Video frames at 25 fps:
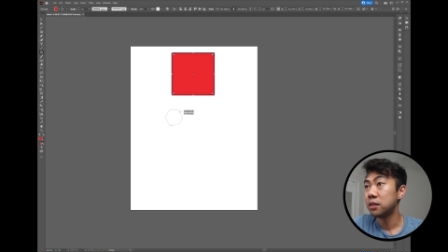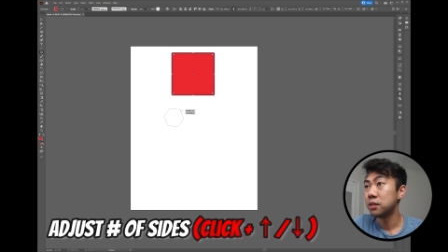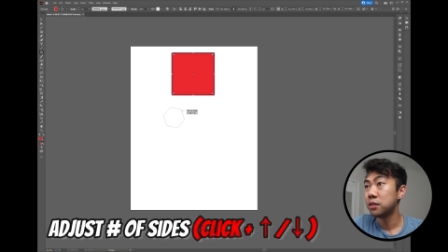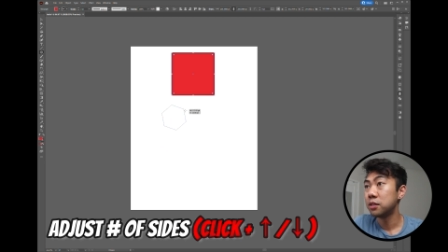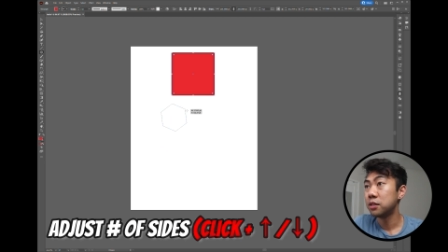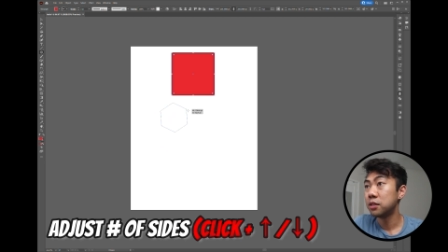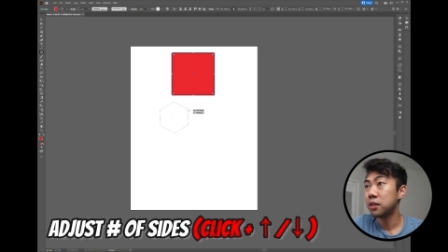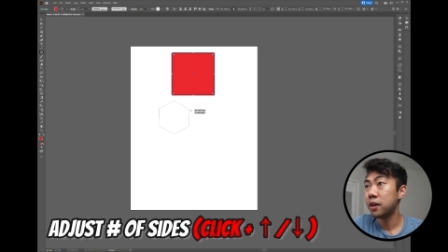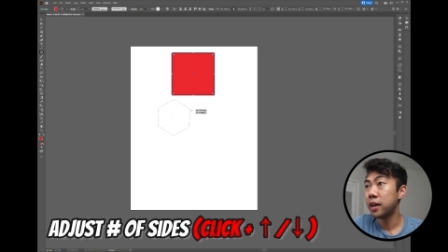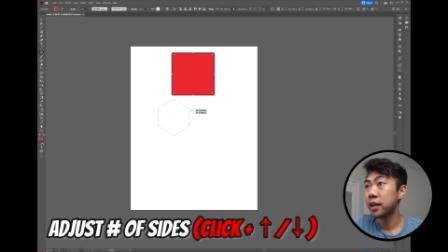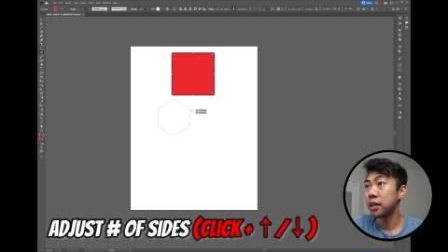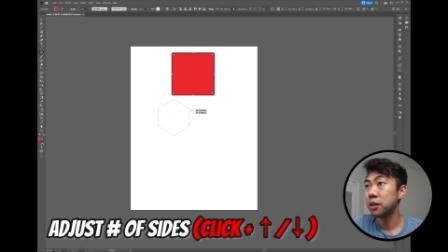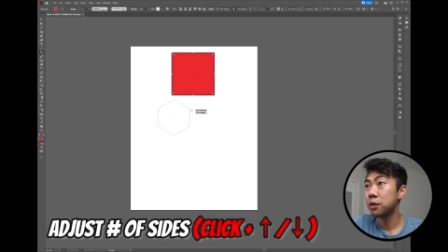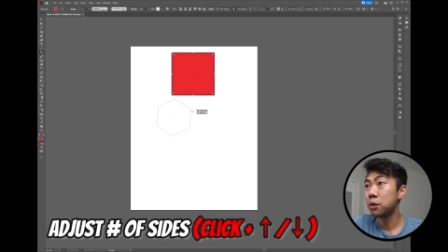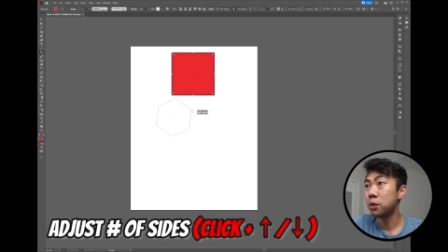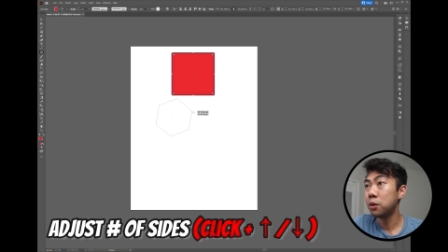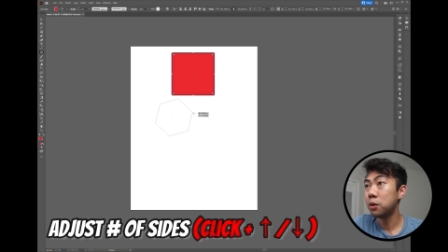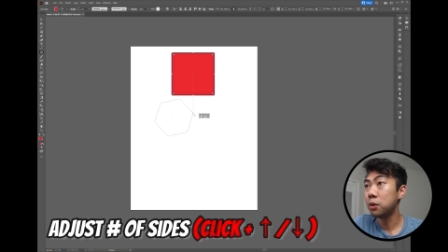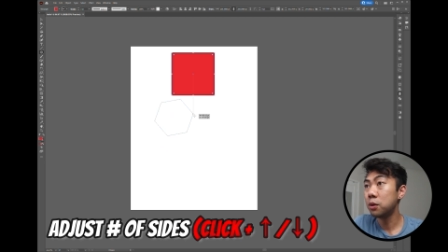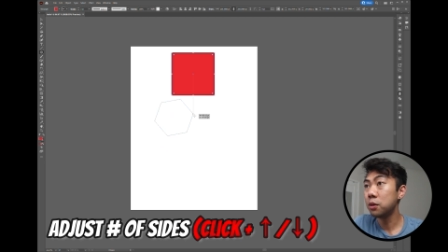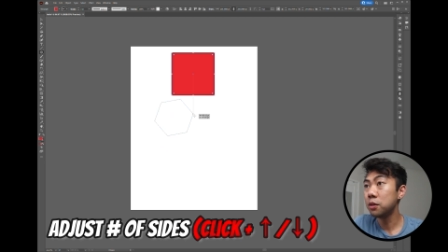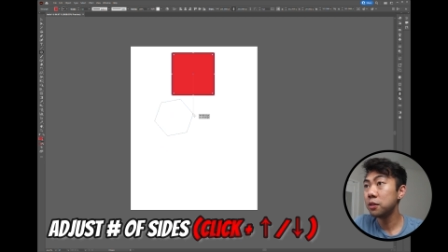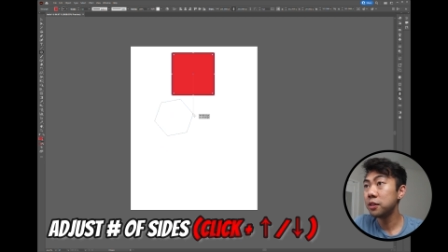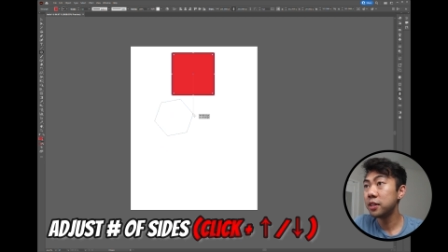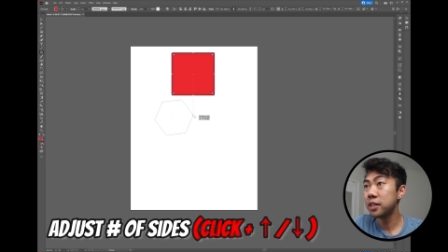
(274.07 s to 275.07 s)
So I can
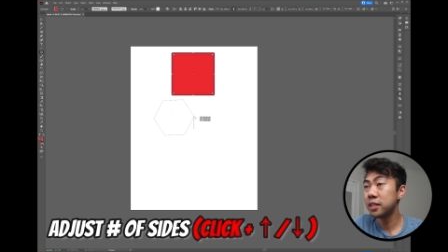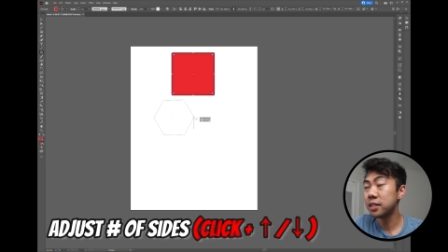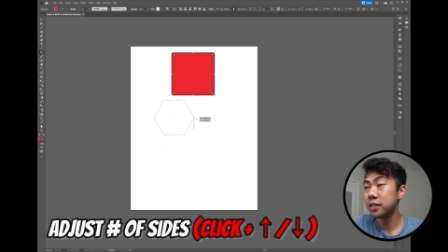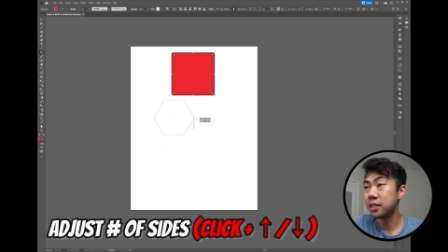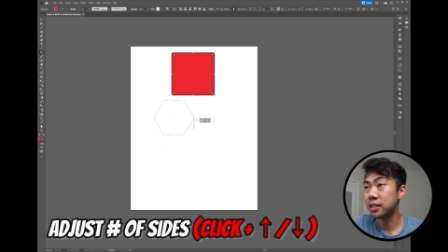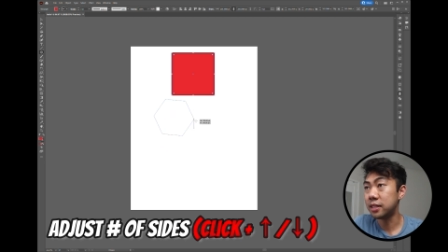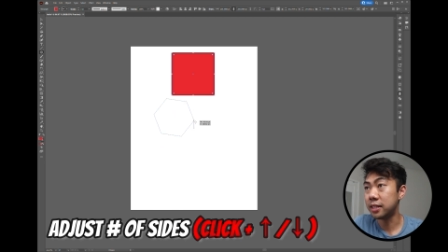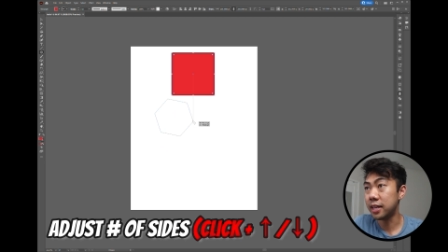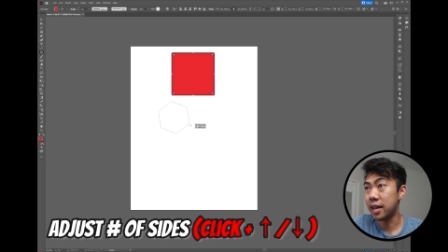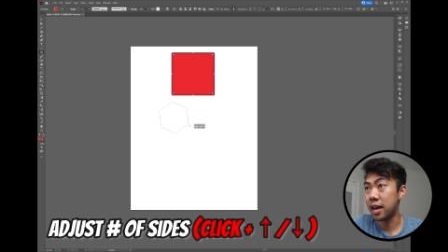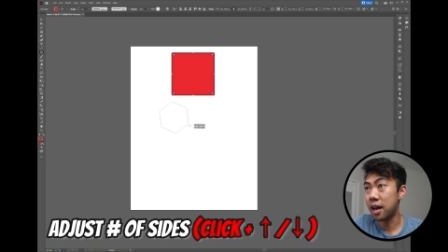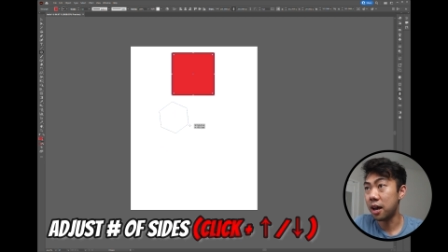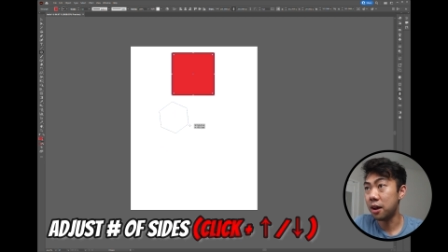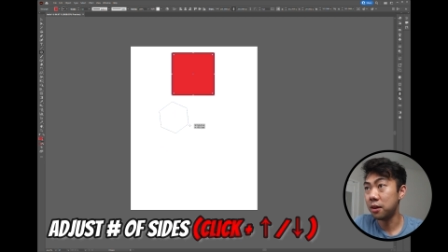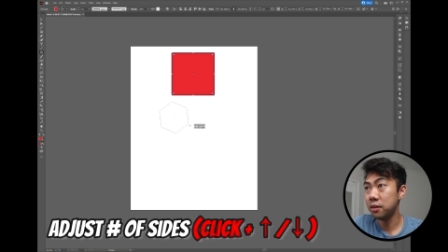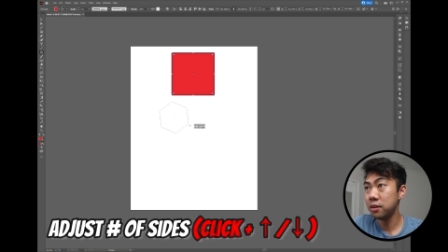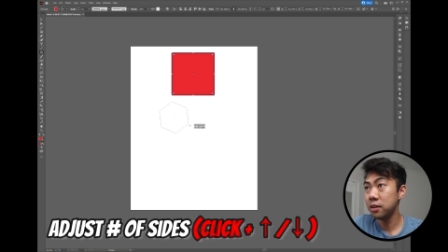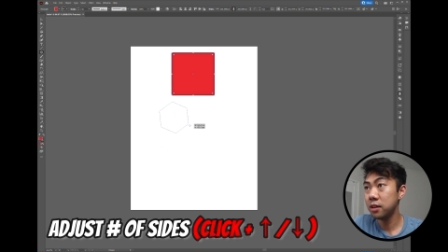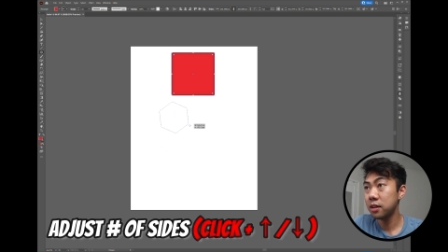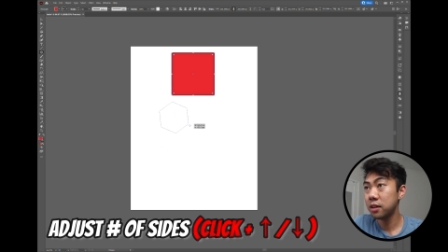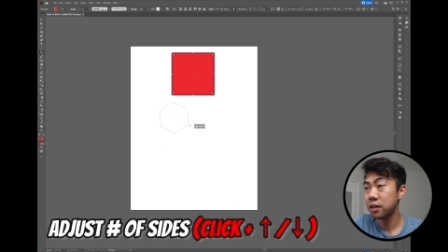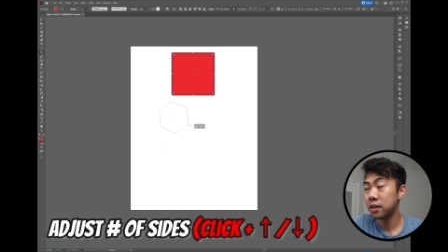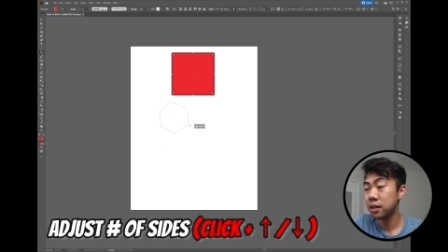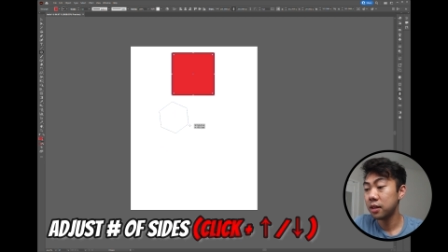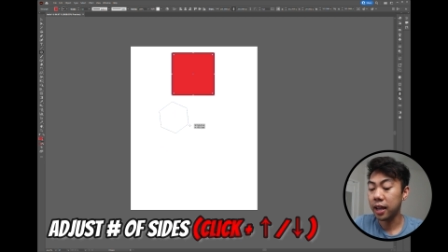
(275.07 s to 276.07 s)
hold this
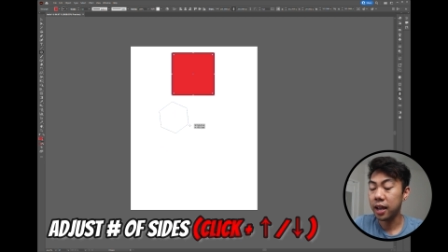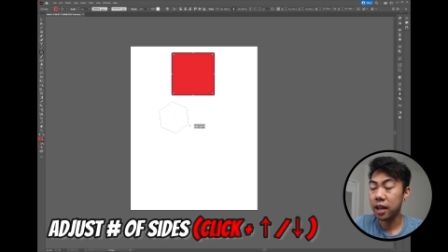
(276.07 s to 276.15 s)
down